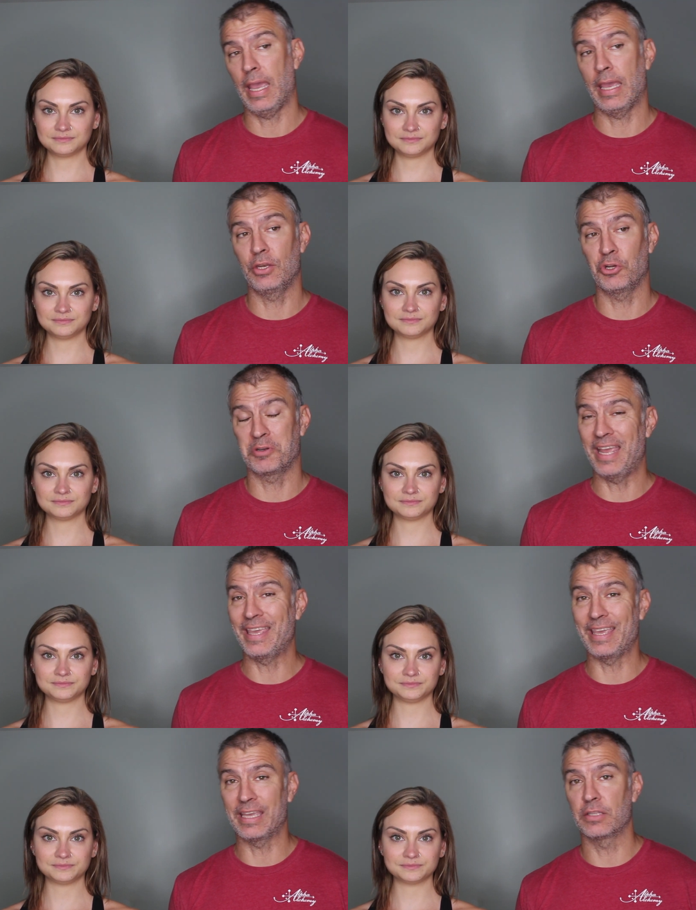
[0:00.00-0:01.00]
Speaker 1: and you're
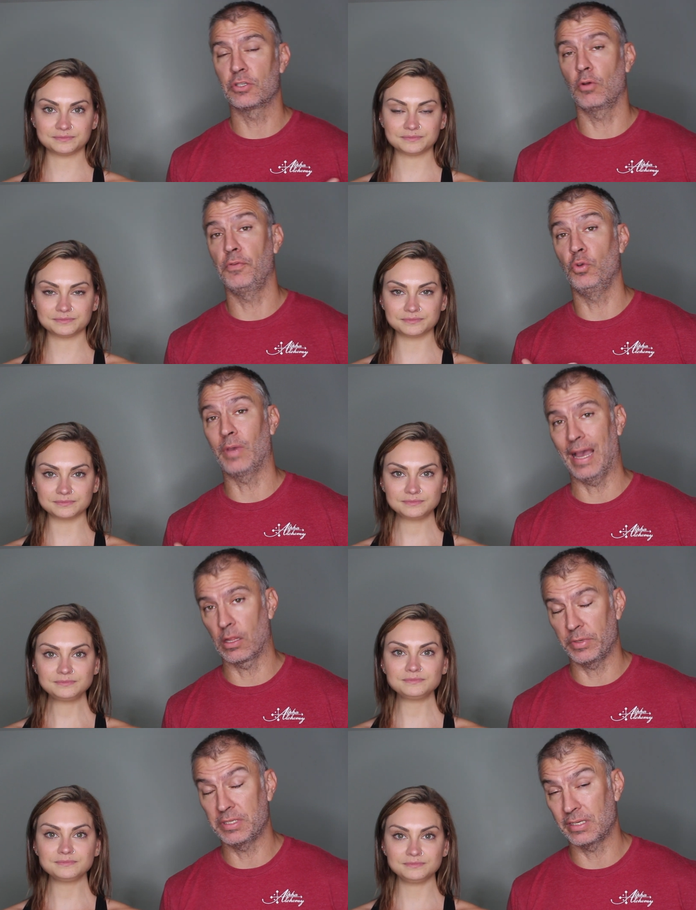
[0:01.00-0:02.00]
taking in so few
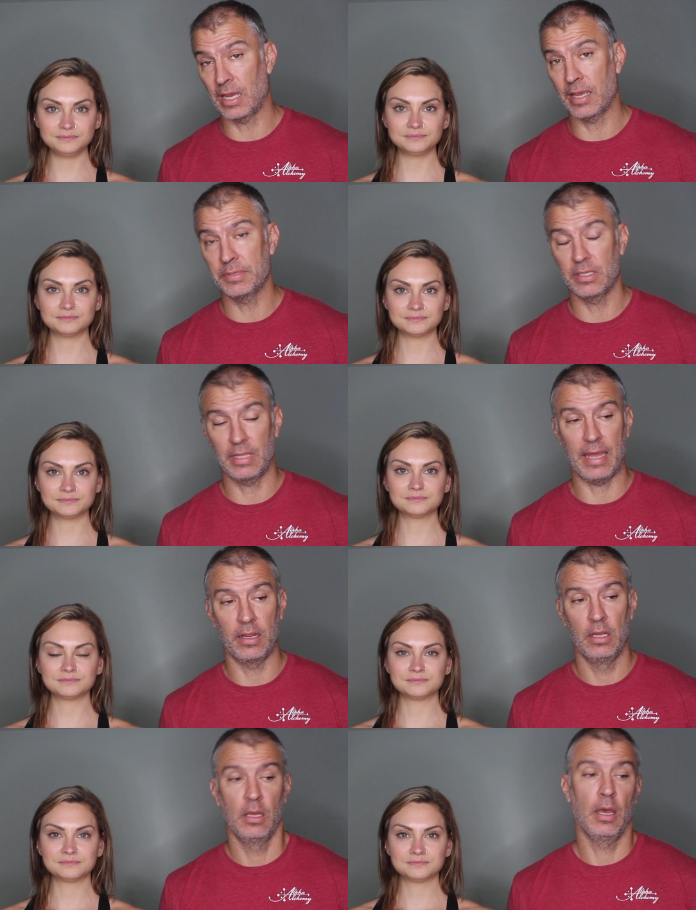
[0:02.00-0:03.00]
calories at times
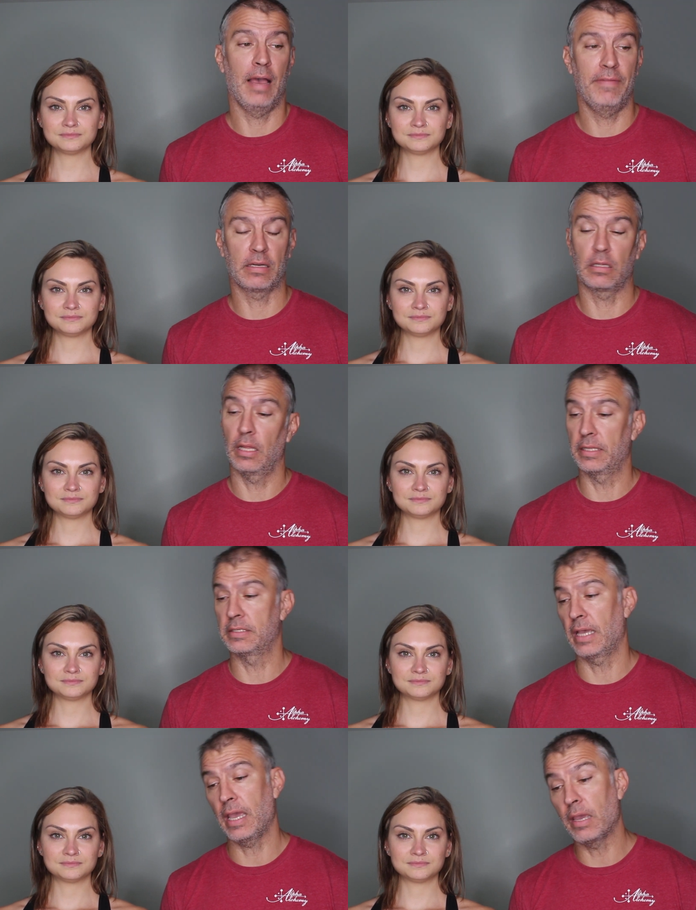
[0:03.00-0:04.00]
that I've had
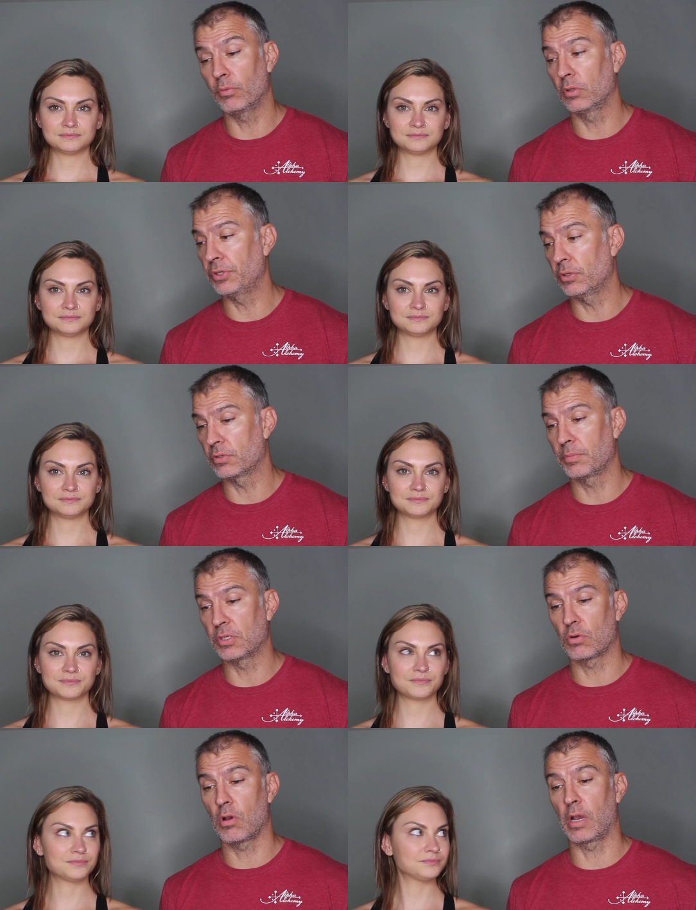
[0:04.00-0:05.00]
clients say, hey, well, you know,
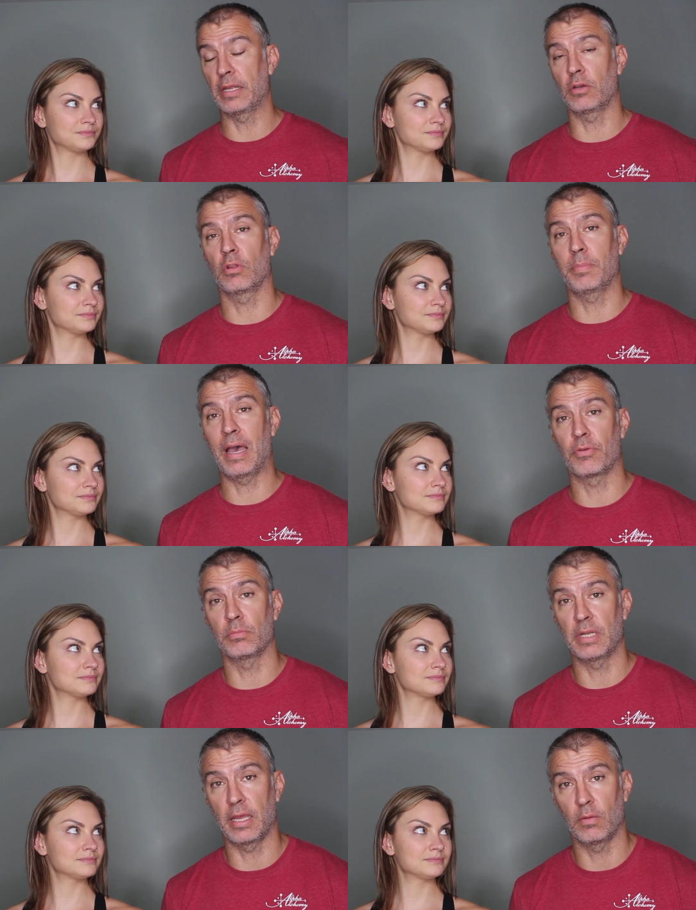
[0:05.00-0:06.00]
something's wrong, I didn't go to the
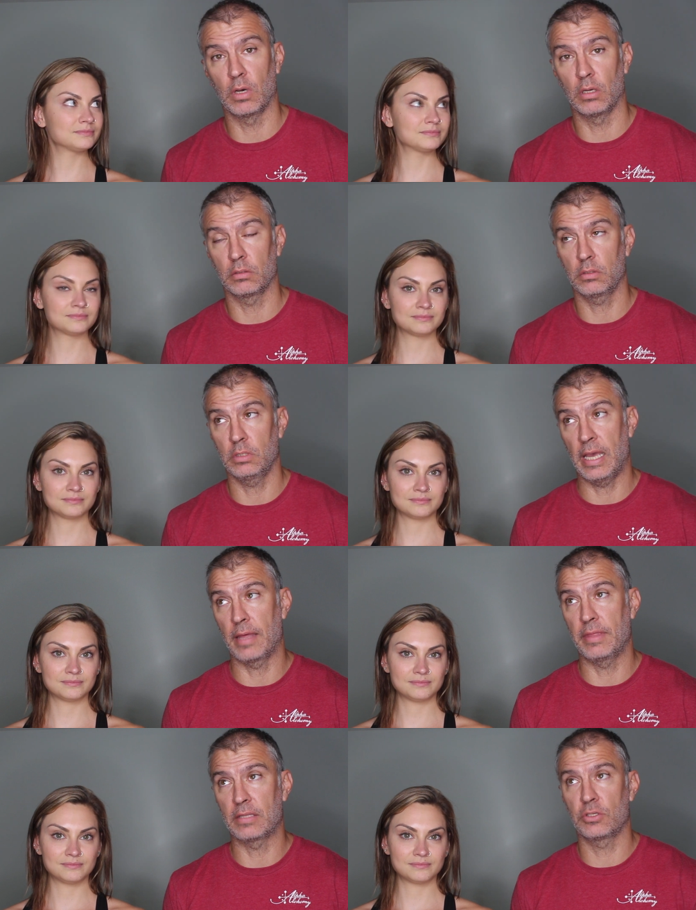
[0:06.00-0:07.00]
bathroom today. Well,
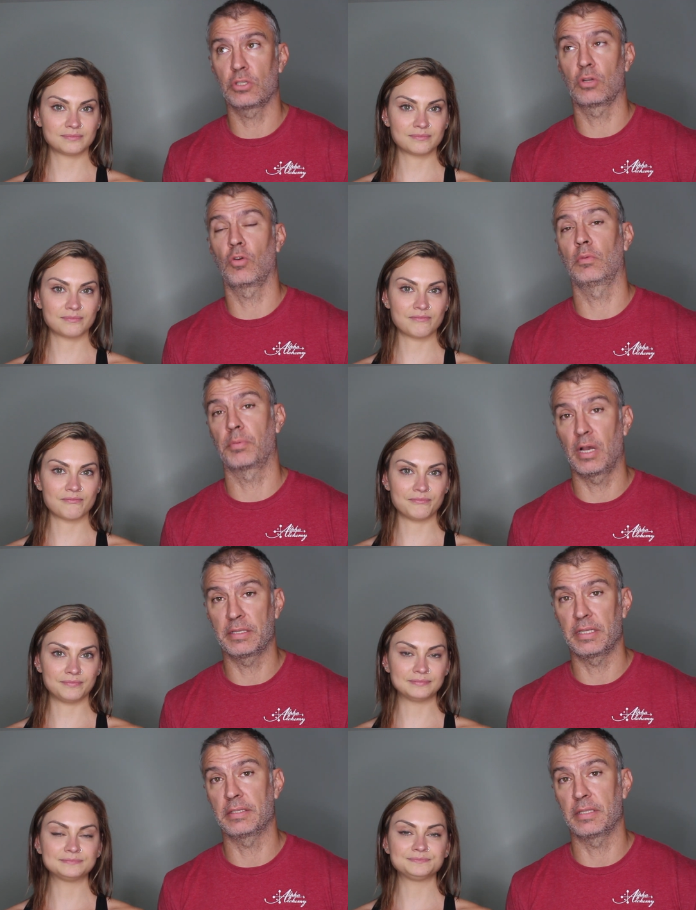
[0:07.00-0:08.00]
yeah, that's just a normal
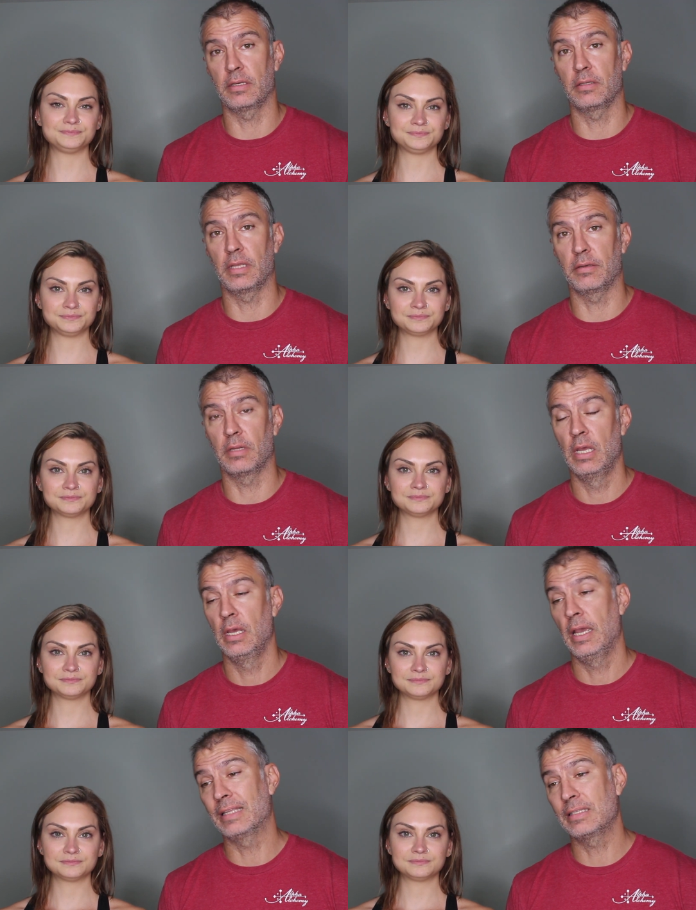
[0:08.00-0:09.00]
process that
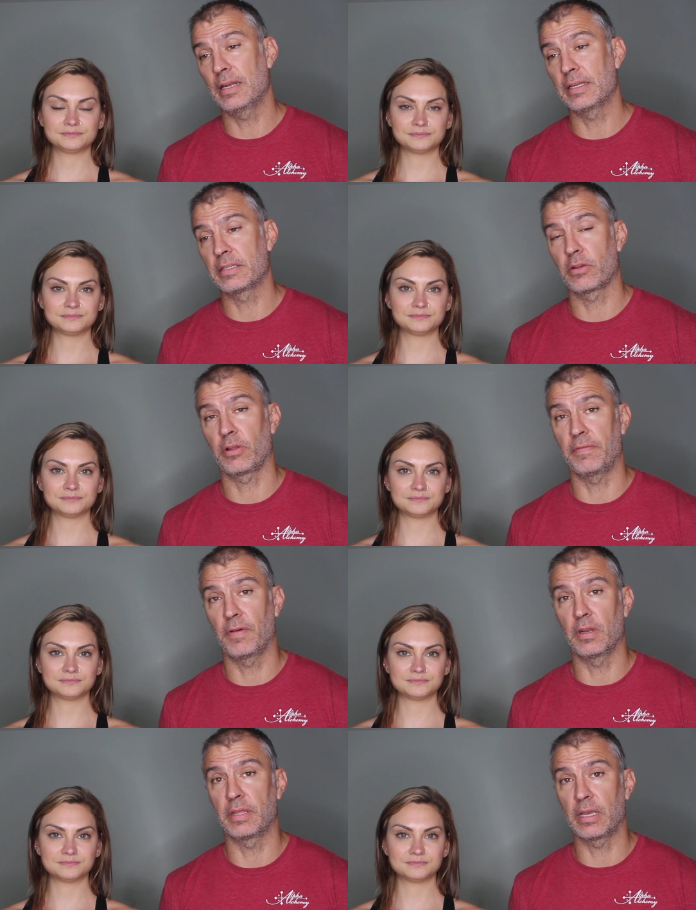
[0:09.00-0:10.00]
it's not necessarily
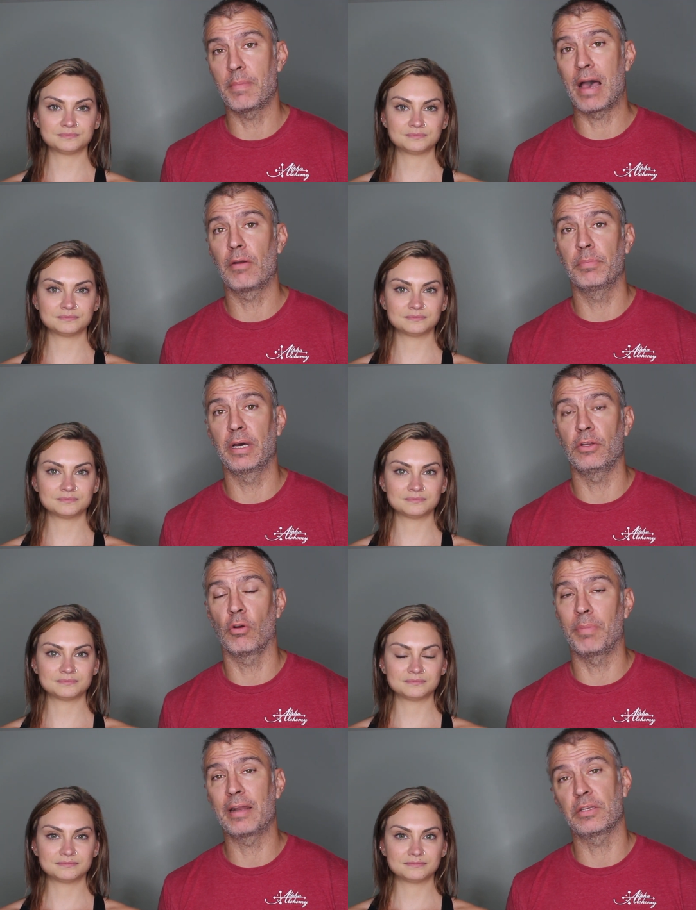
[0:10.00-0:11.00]
fun to think about, but
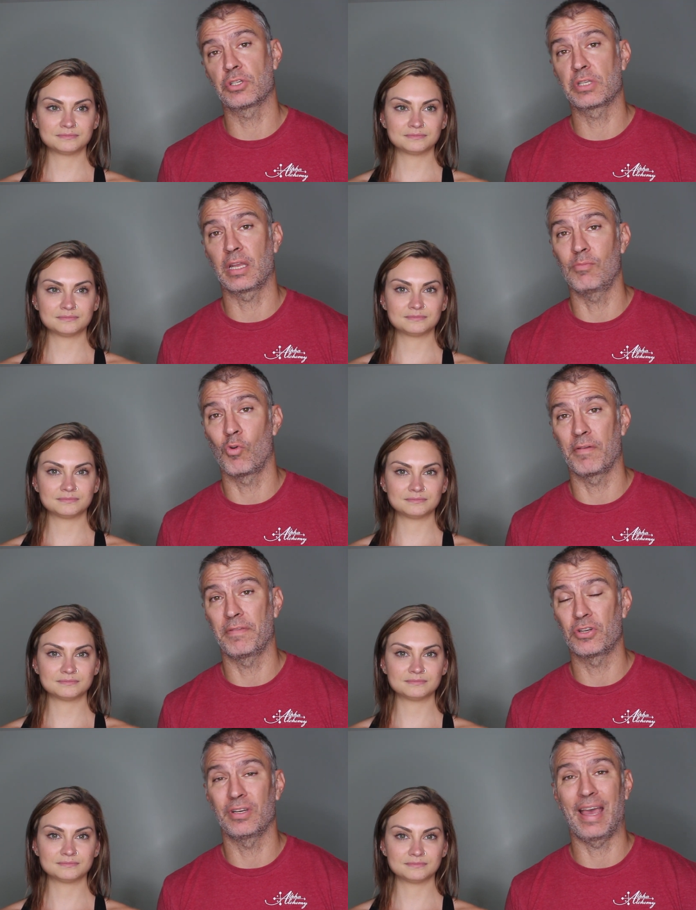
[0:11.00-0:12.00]
your body is just getting more
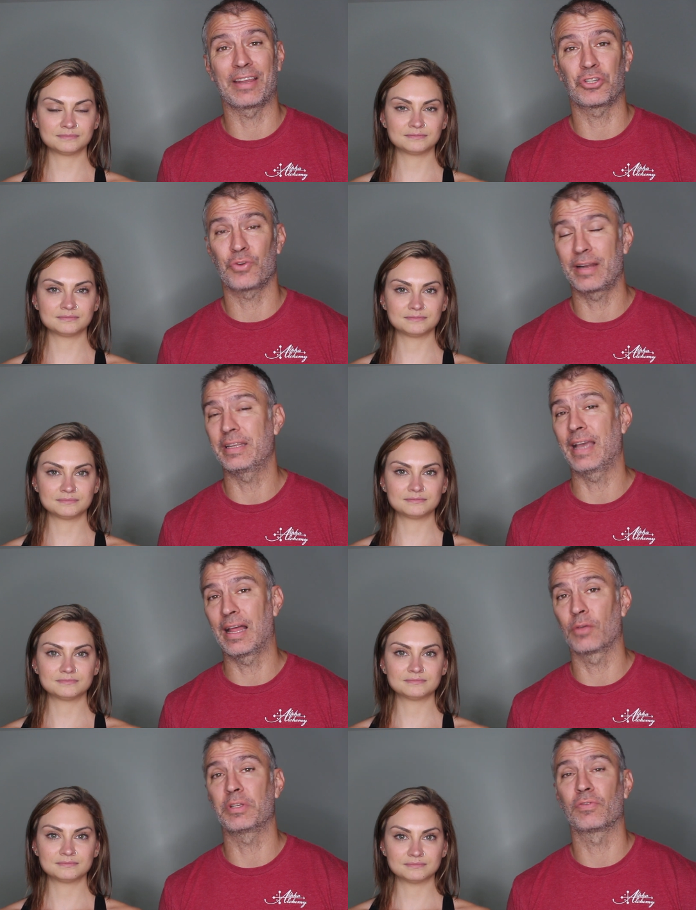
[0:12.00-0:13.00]
efficient at extracting
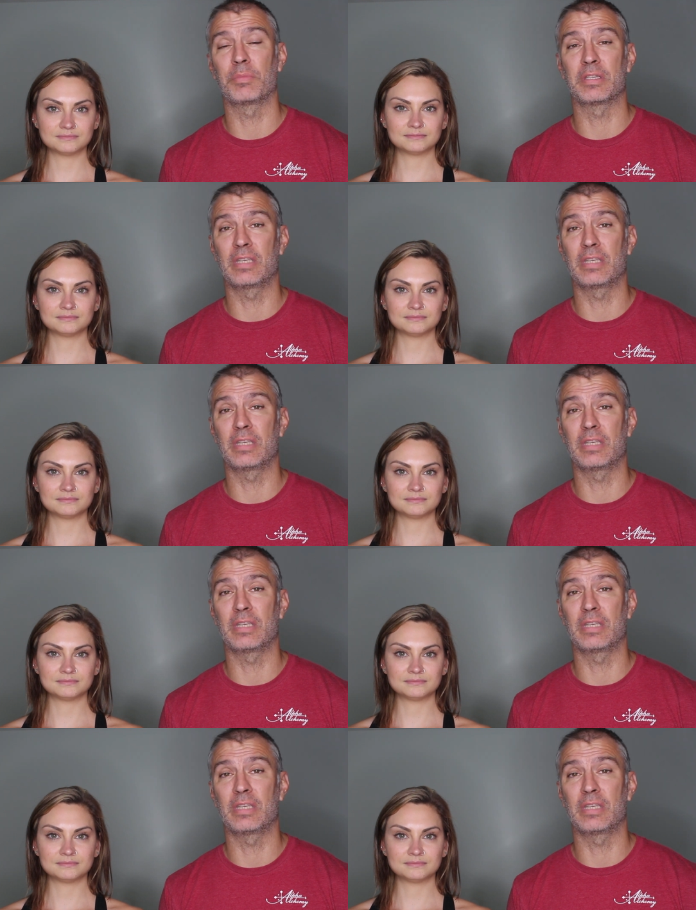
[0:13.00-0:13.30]
calories from the